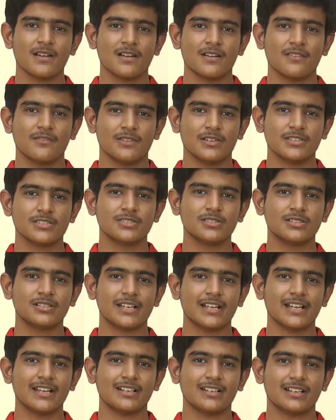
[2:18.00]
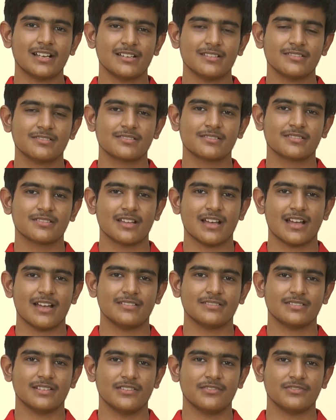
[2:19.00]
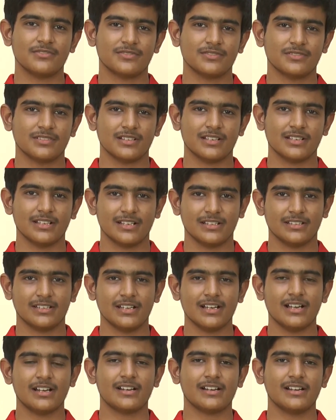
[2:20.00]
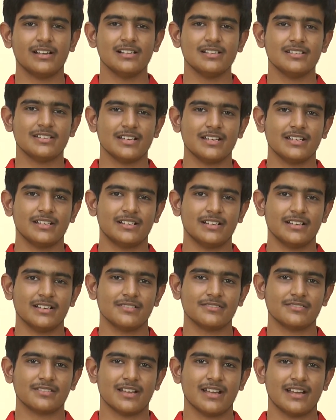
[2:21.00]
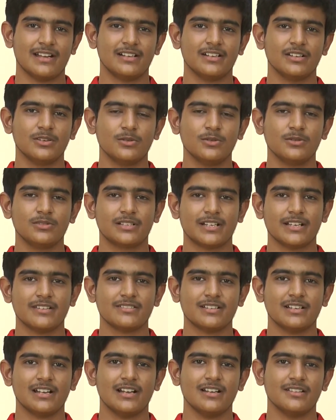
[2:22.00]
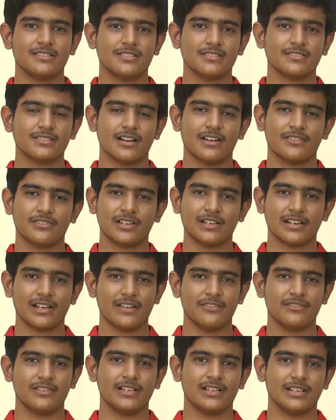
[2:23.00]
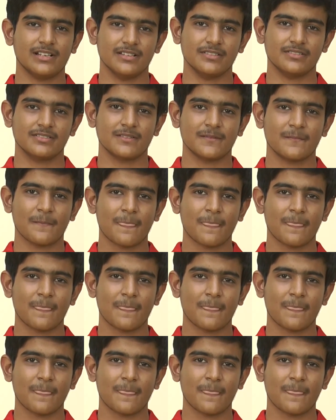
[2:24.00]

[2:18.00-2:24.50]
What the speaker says: One should take tests as if they are real JEE tests and do test analysis after every test.